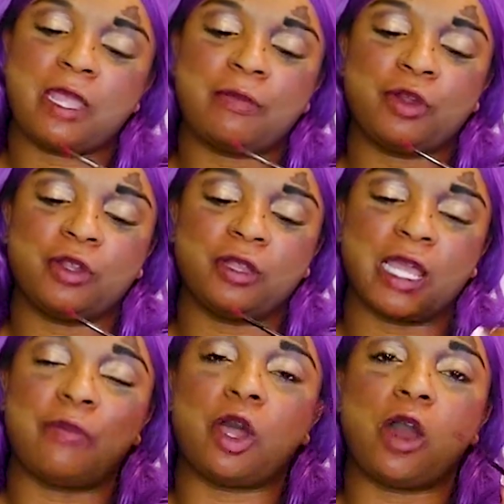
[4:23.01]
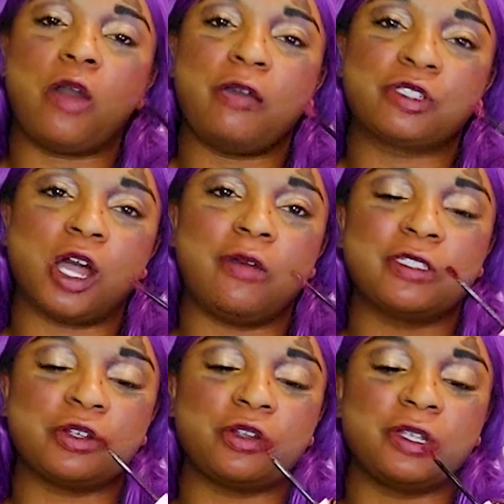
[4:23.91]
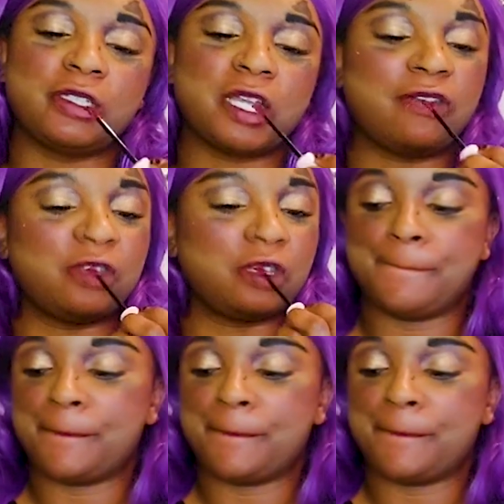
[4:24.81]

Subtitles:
I'm early. I was always early to everything.